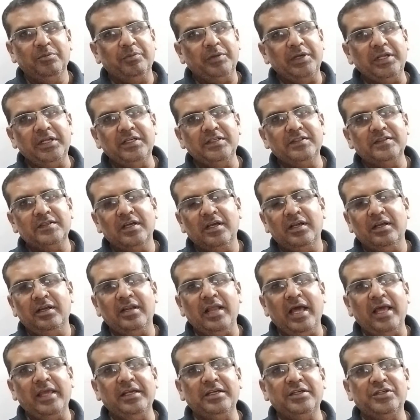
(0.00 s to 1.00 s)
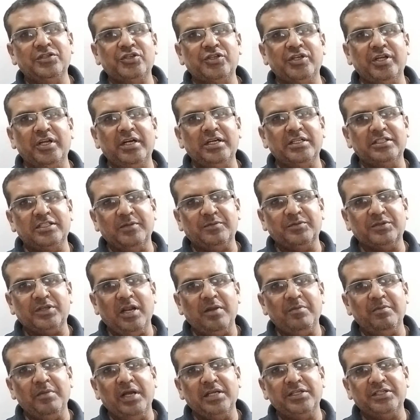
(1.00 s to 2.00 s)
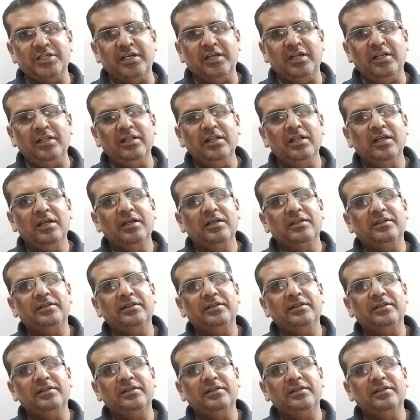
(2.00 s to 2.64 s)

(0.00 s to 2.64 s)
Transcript: Please like, share and subscribe my channel.